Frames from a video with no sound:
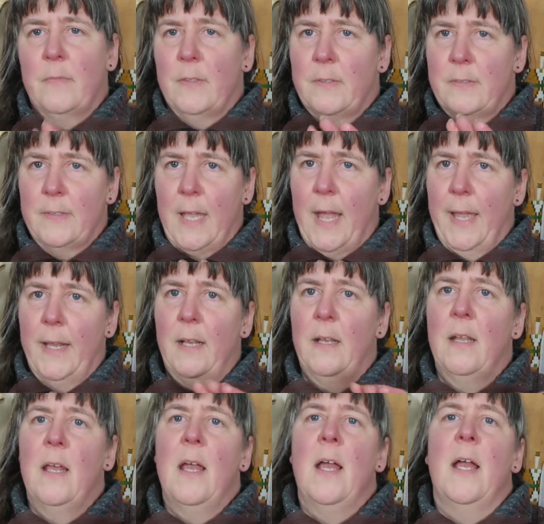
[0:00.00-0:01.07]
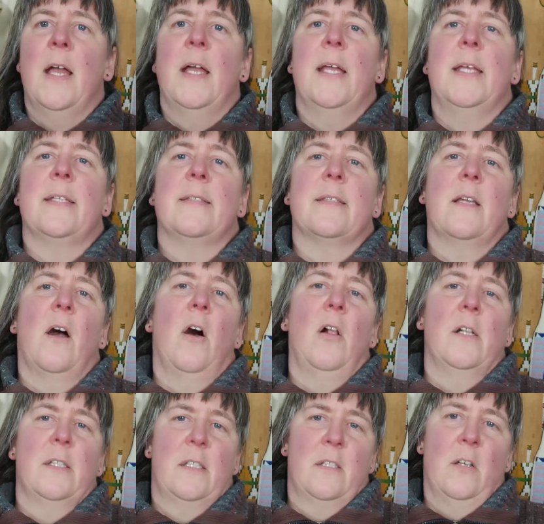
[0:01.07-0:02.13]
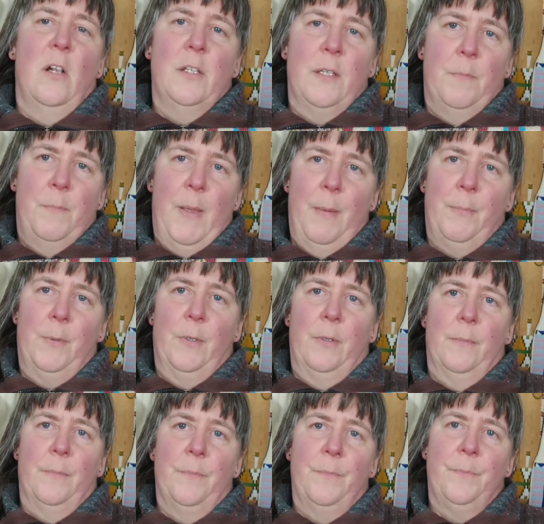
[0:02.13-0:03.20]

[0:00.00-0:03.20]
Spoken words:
style is called salt and pepper.